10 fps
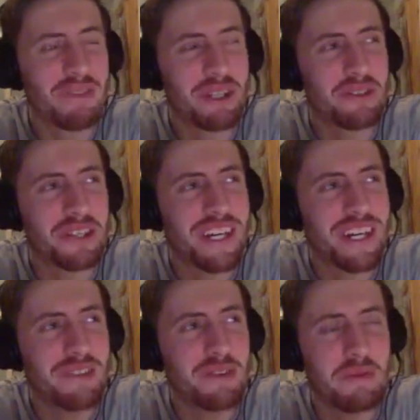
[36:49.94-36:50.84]
when you said that,
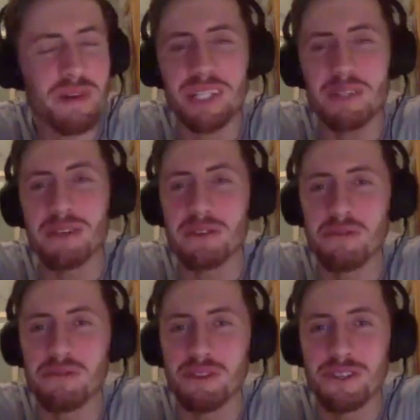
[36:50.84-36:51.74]
it took me back to my
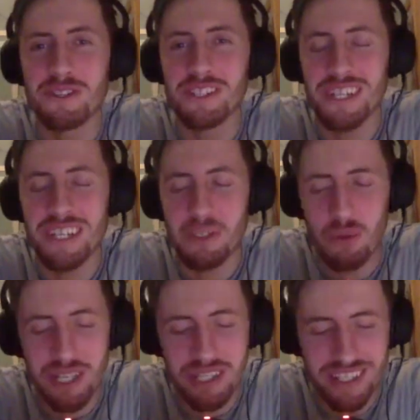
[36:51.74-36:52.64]
university days,
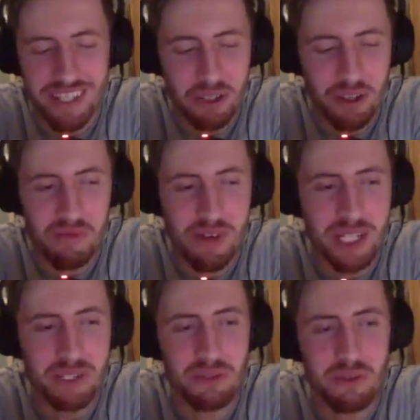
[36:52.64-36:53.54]
when a lot of my
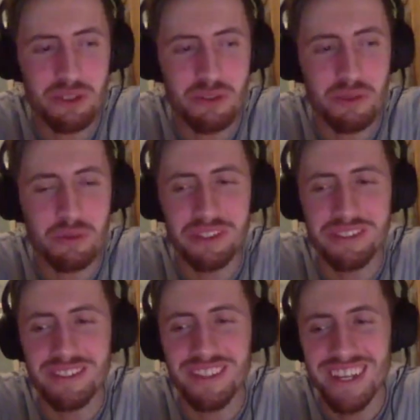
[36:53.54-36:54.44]
collusion were with,
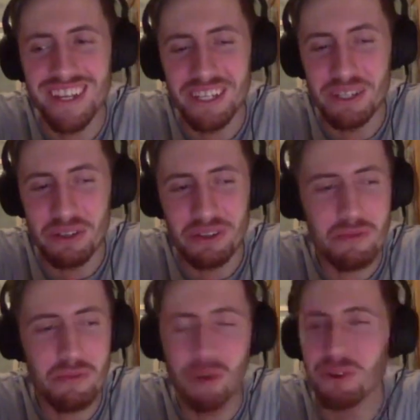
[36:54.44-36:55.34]
you know,
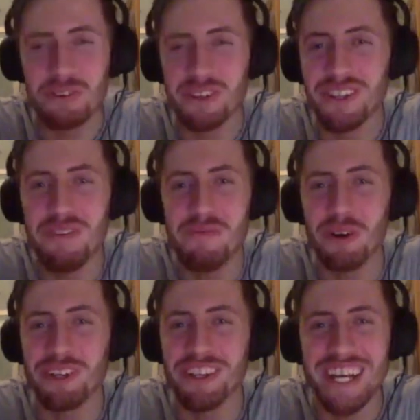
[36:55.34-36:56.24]
border,
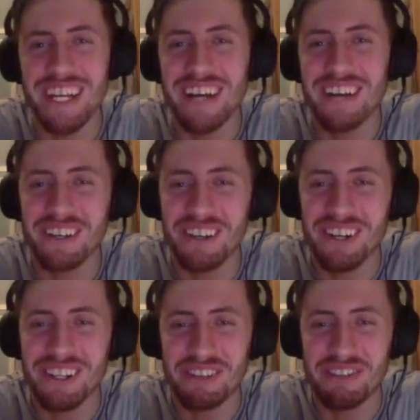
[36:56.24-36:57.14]
borderline
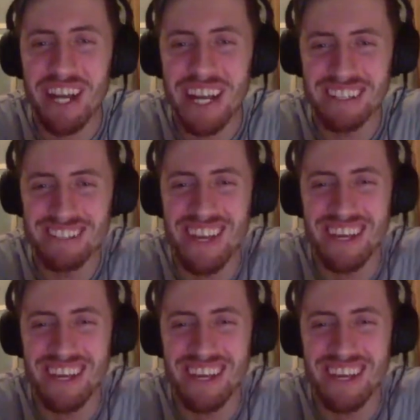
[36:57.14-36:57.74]
alcoholic friends.